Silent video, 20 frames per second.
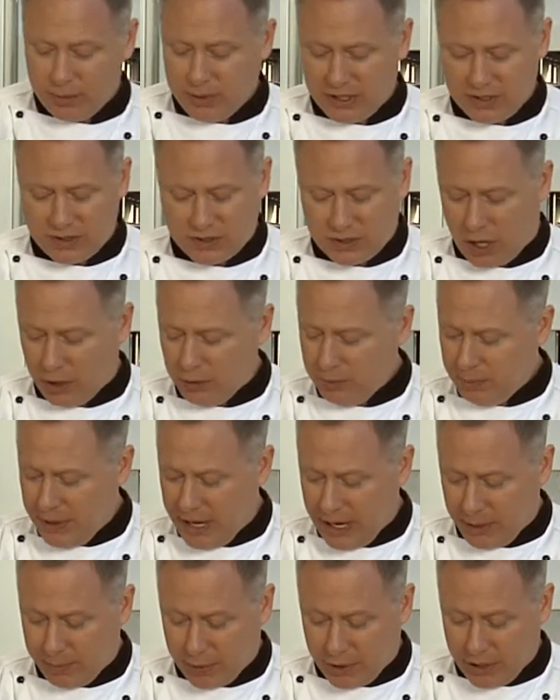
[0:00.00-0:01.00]
bit of salt and
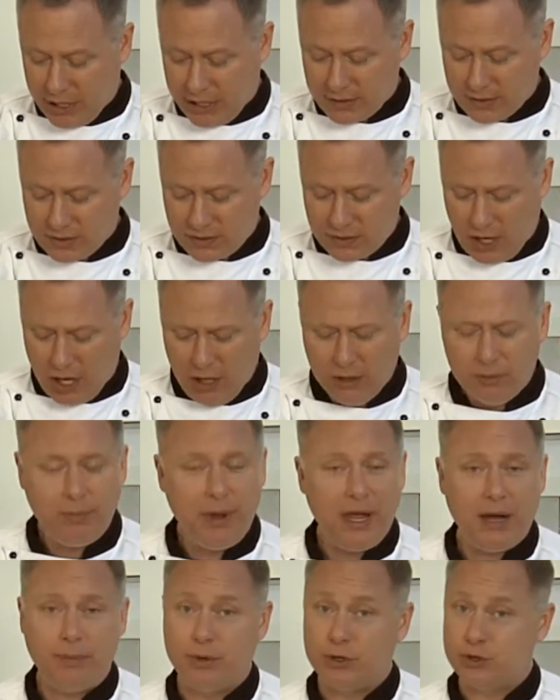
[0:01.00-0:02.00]
pepper, and salt and
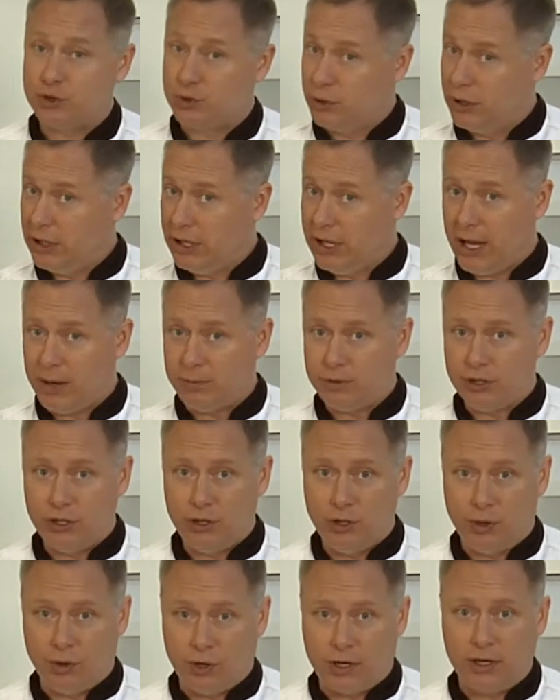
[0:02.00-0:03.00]
pepper is really up to
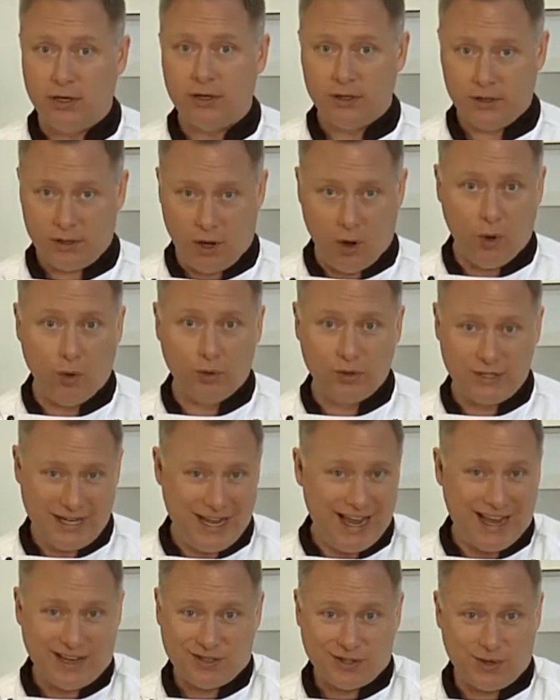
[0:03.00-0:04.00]
your own
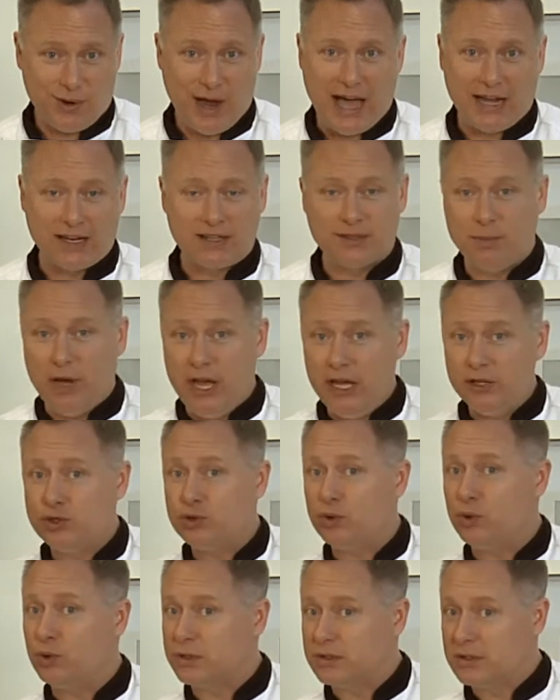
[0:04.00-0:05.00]
taste. So add as much
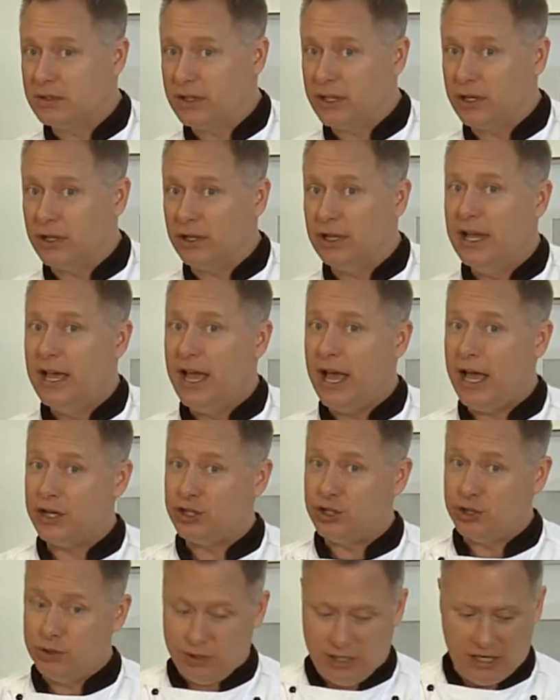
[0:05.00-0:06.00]
or as little
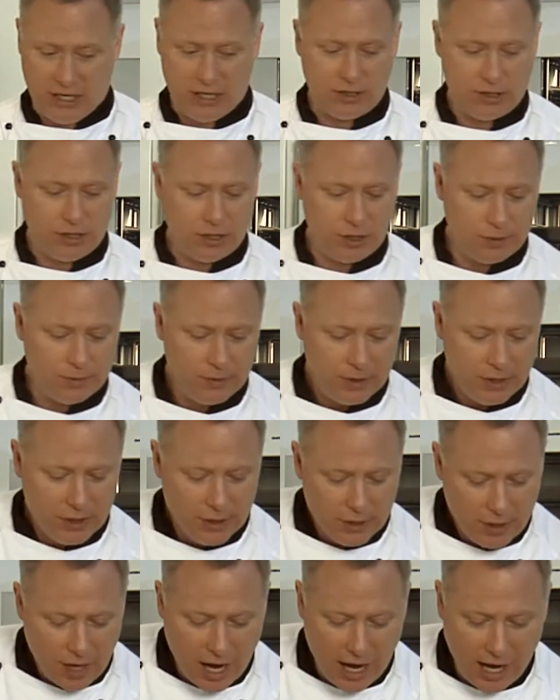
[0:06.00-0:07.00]
as you need to.
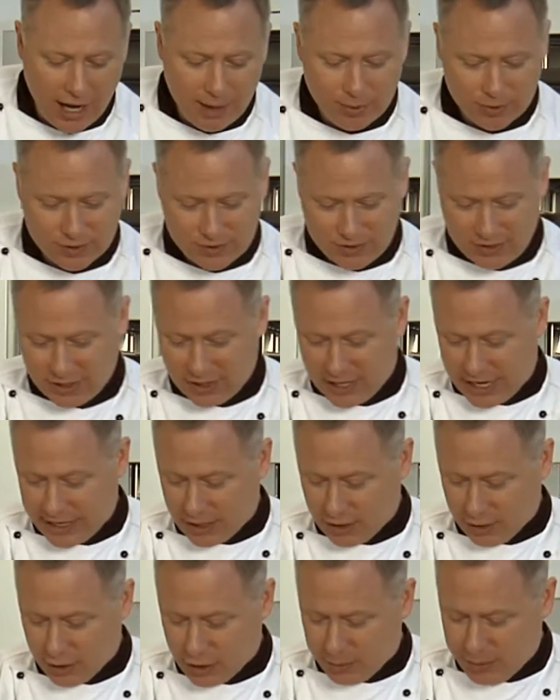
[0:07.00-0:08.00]
I personally
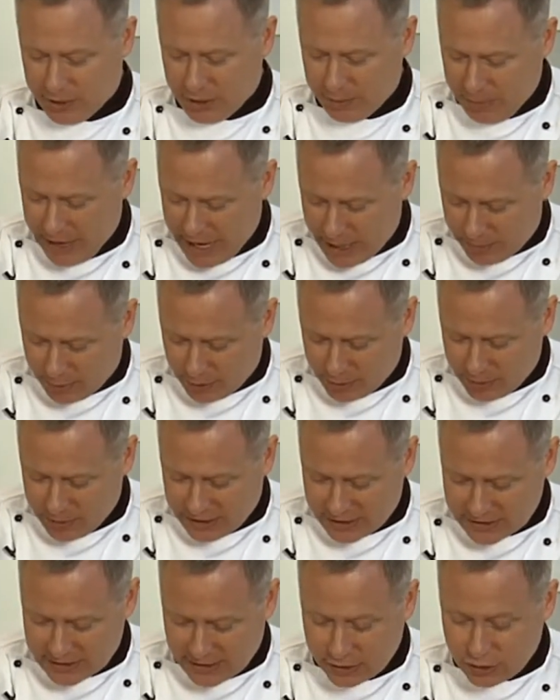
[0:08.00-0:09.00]
like a little bit of pepper
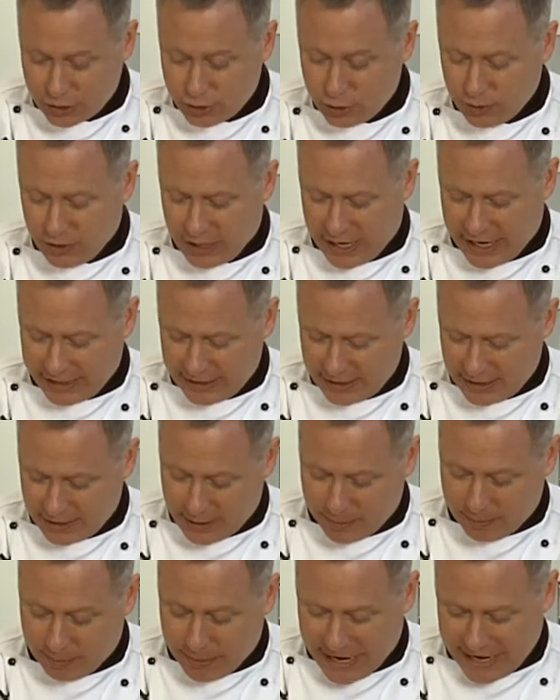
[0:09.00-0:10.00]
because I do like
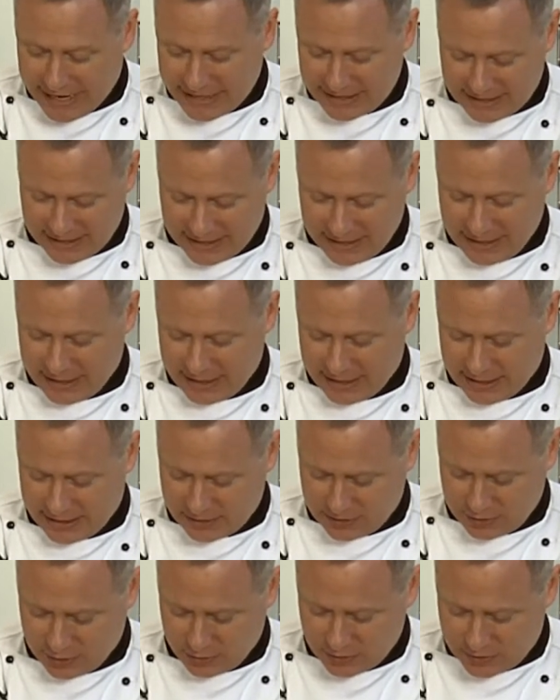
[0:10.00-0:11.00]
the bite in
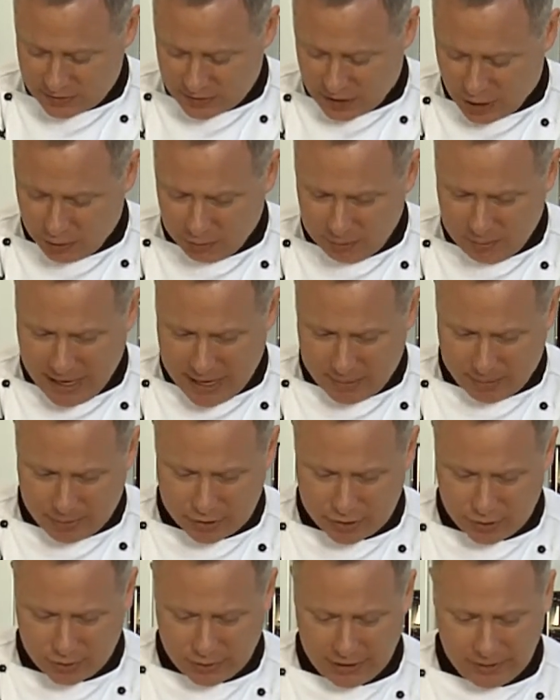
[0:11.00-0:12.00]
it. So salt and pepper
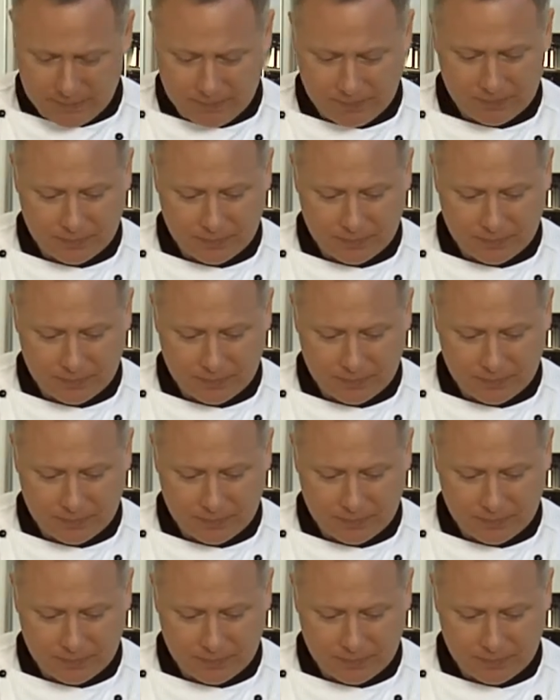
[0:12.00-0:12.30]
to it.